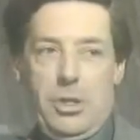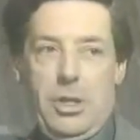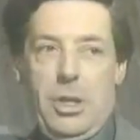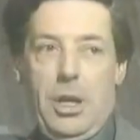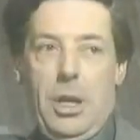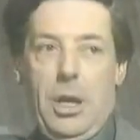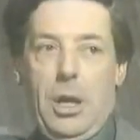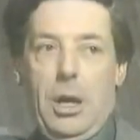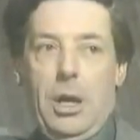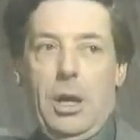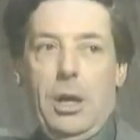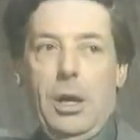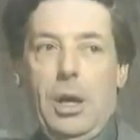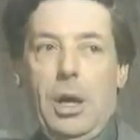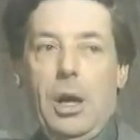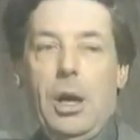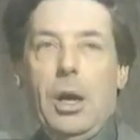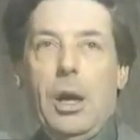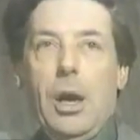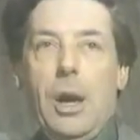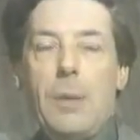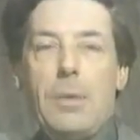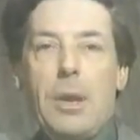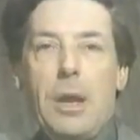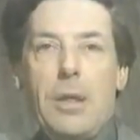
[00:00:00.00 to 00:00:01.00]
there.
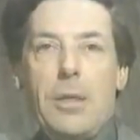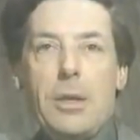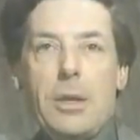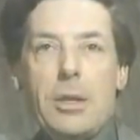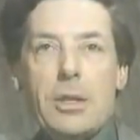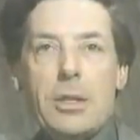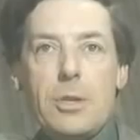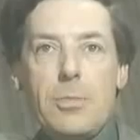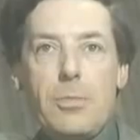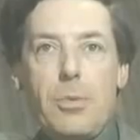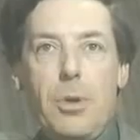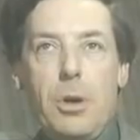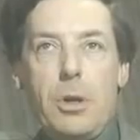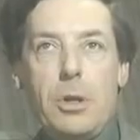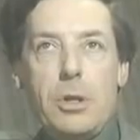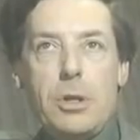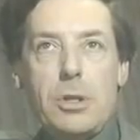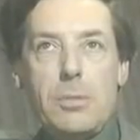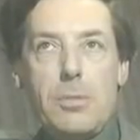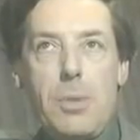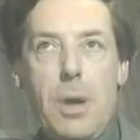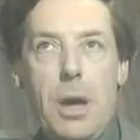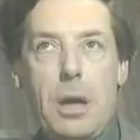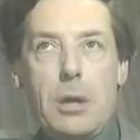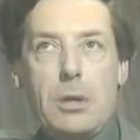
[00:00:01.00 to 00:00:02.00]
I mean, I think there's a point
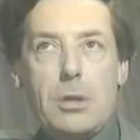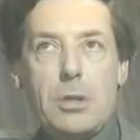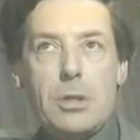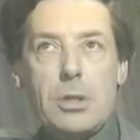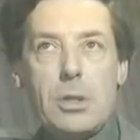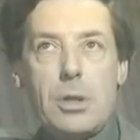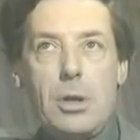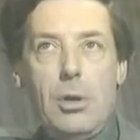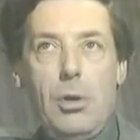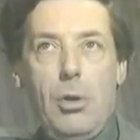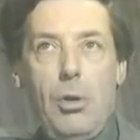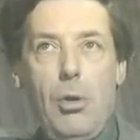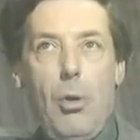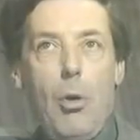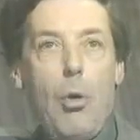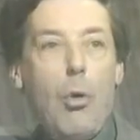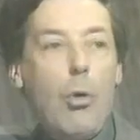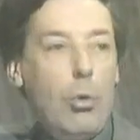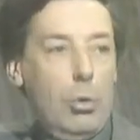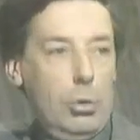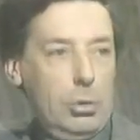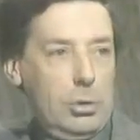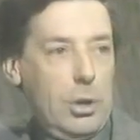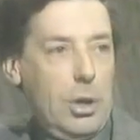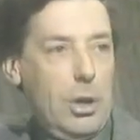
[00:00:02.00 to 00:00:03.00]
about
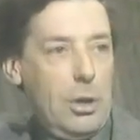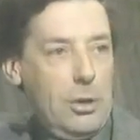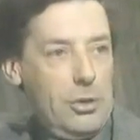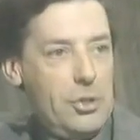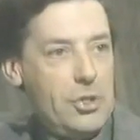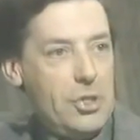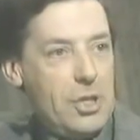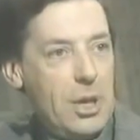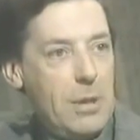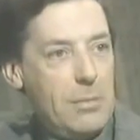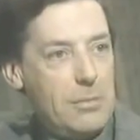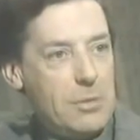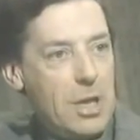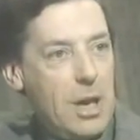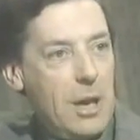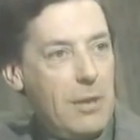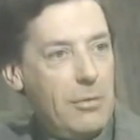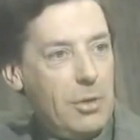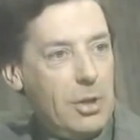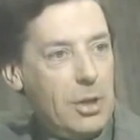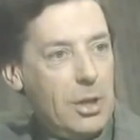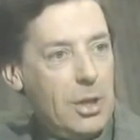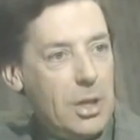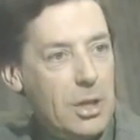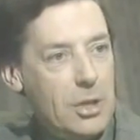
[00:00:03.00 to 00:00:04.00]
all concepts
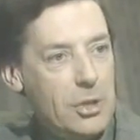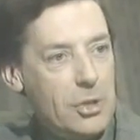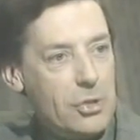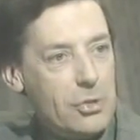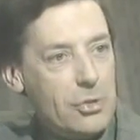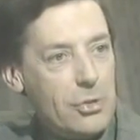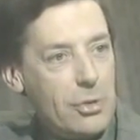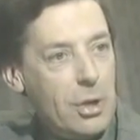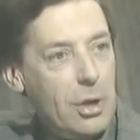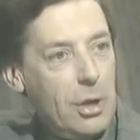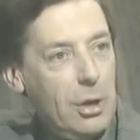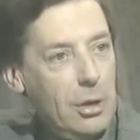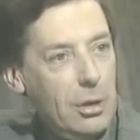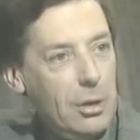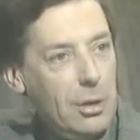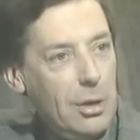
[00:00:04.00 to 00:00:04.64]
having a history.